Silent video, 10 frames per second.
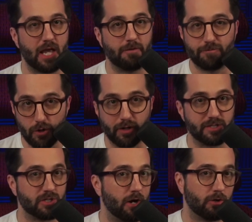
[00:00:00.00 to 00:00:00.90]
and
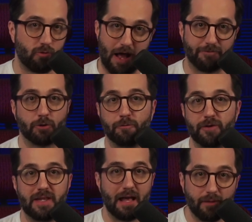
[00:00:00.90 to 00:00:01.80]
focus on graphical
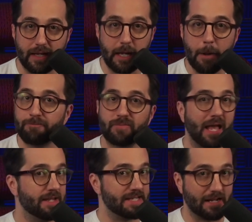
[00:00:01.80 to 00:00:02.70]
fidelity
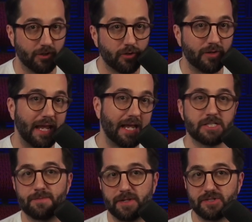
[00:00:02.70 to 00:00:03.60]
and technical
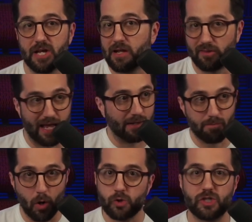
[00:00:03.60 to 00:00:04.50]
enhancements, like
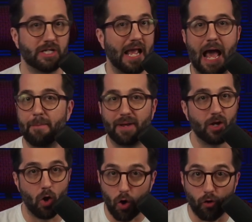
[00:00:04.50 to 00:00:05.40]
motion capping
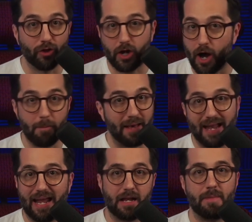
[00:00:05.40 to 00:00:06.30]
all the
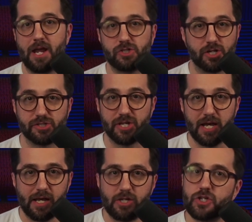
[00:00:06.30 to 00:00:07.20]
combat animations,
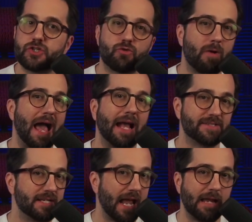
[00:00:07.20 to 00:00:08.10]
it just
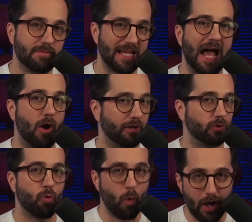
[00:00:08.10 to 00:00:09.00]
drags the game down
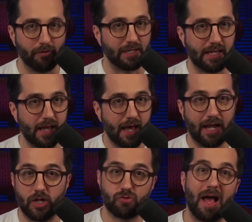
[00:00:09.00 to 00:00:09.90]
in quality,
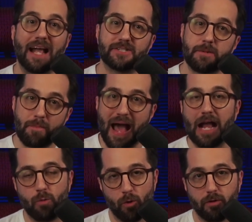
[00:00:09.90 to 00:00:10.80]
and it drags it
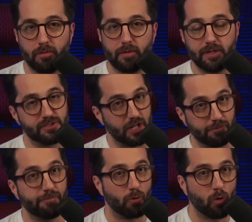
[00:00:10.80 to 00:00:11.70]
backward instead
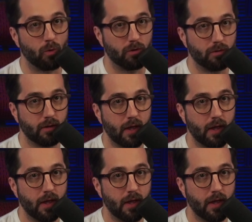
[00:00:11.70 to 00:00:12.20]
of forward.